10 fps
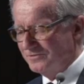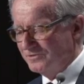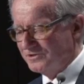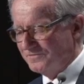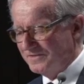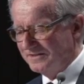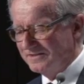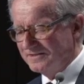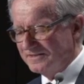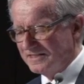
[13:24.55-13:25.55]
which have
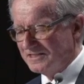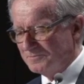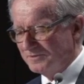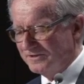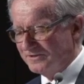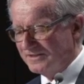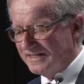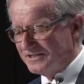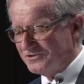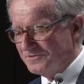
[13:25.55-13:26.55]
hindered sensible local
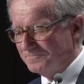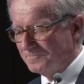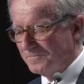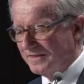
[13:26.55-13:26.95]
action.